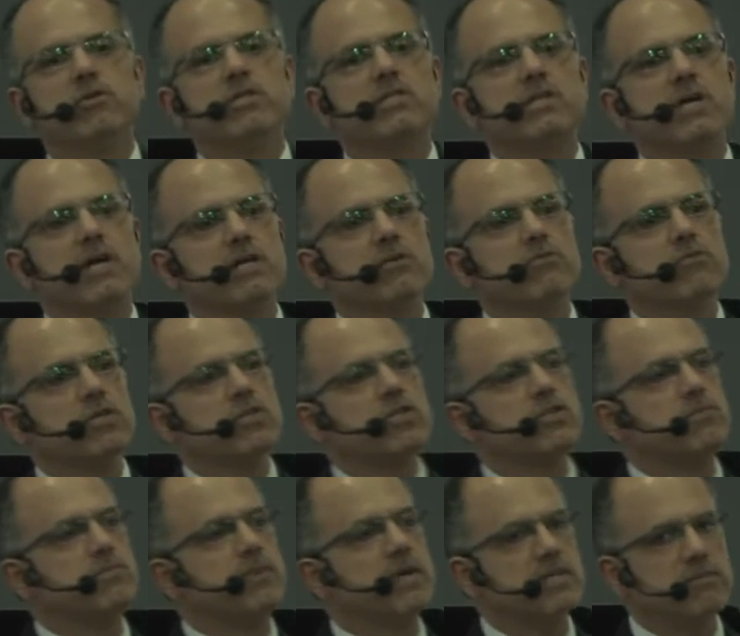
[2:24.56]
decide which
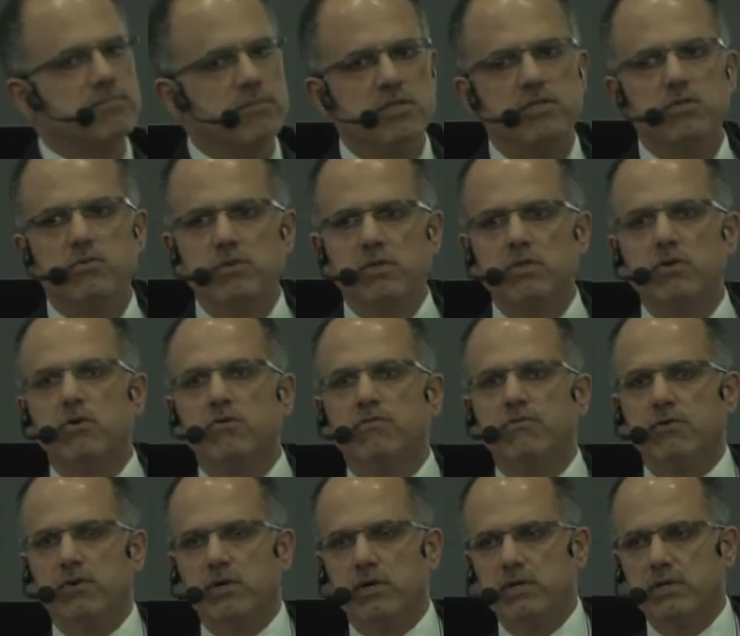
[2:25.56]
department you would go
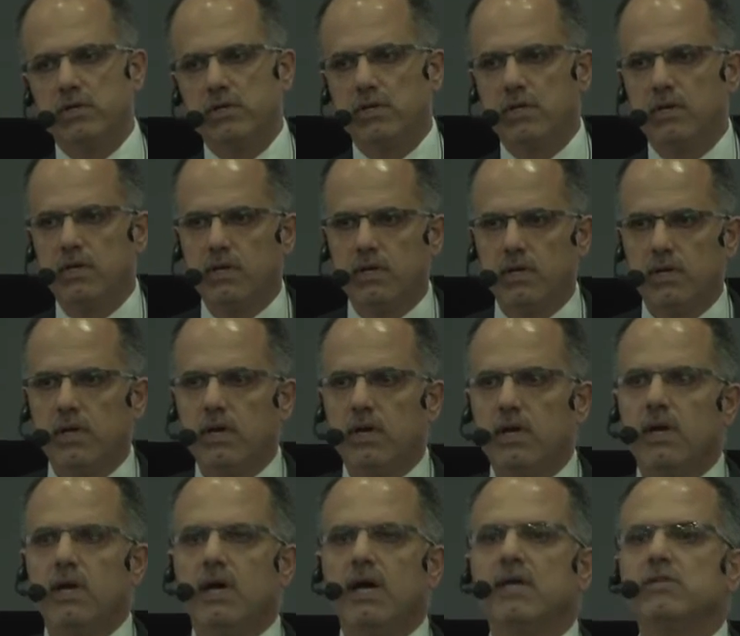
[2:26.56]
for.
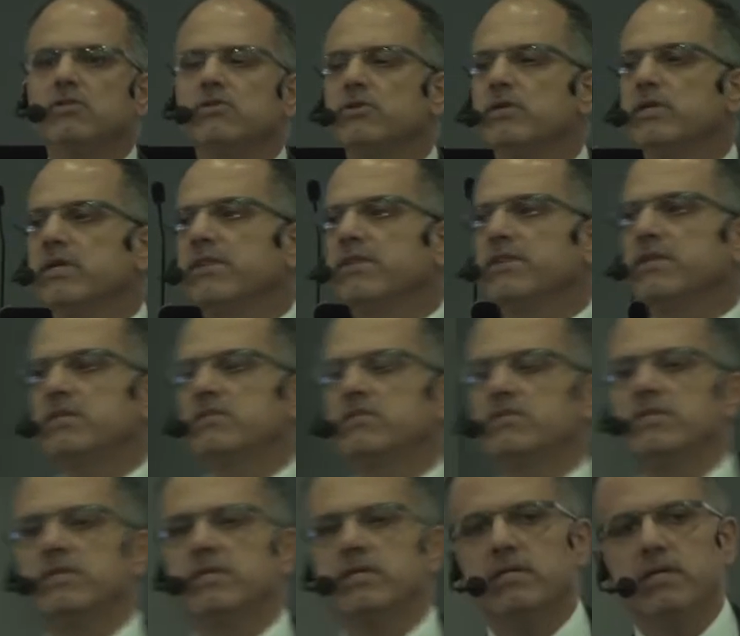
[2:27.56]
And during this
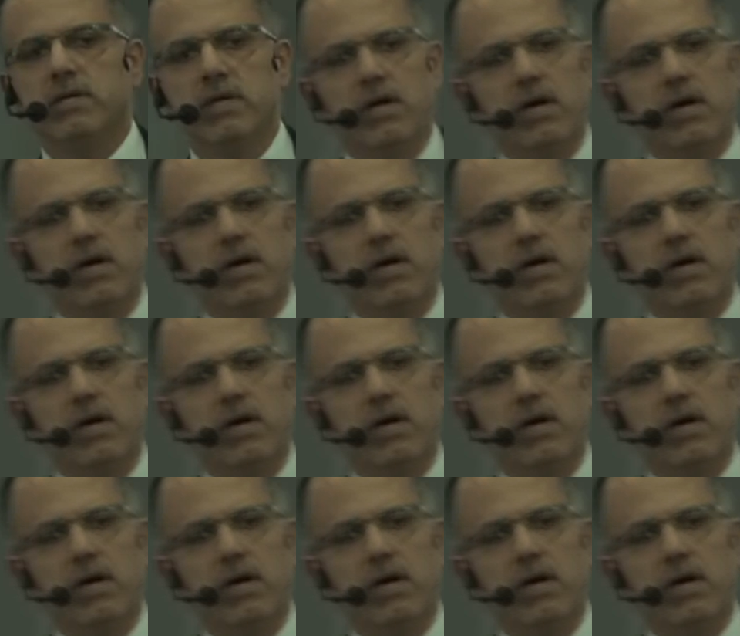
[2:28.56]
year,